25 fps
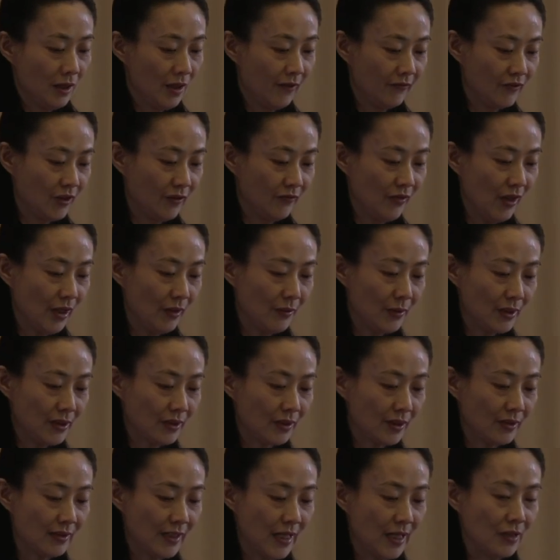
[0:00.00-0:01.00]
Of the various
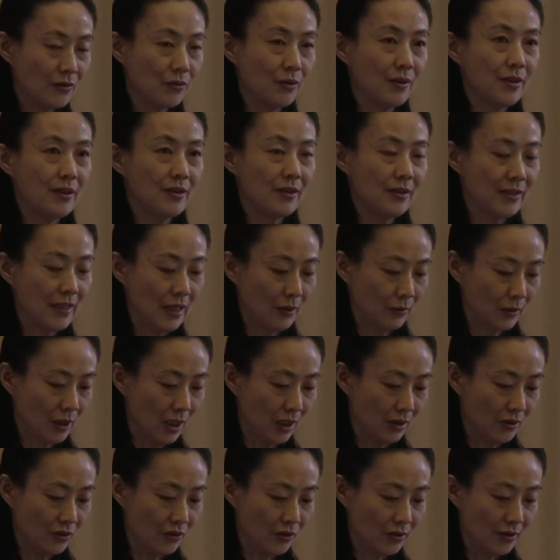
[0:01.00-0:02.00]
contextualist
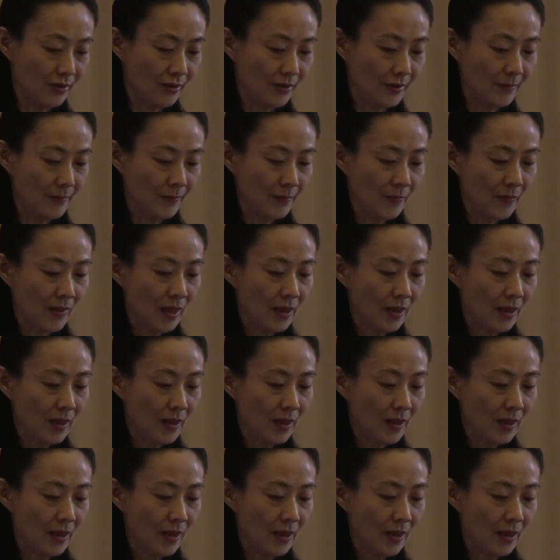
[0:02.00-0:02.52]
narratologies,